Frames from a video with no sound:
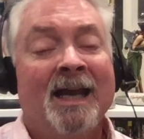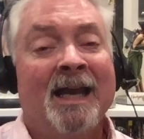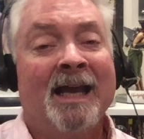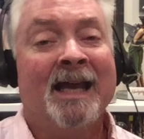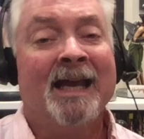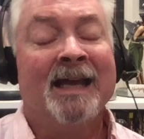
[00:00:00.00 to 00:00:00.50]

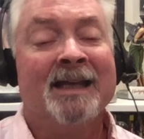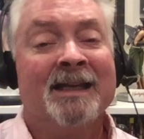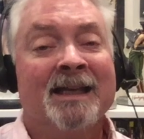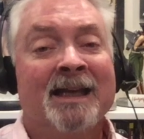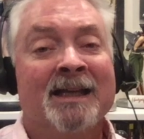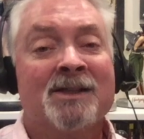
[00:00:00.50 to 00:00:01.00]
And
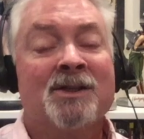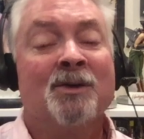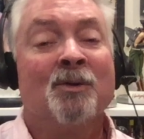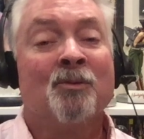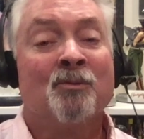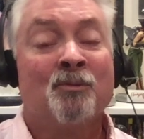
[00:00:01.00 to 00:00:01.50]
it's
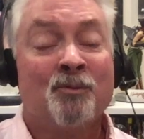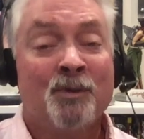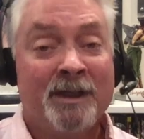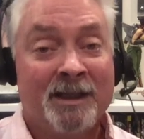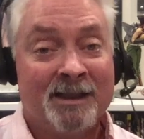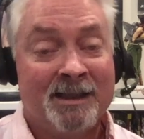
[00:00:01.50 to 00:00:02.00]

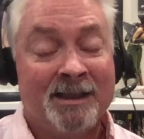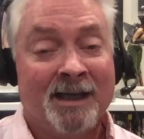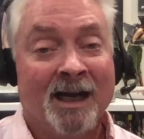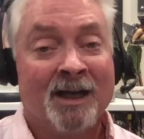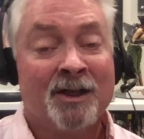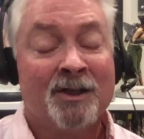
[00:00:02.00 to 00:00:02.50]
really
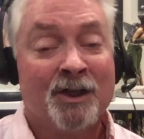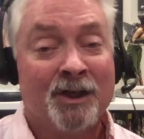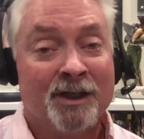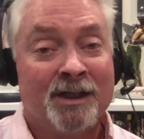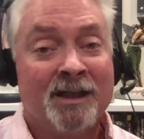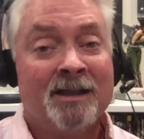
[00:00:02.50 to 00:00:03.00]
a
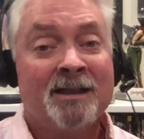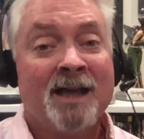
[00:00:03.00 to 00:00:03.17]
good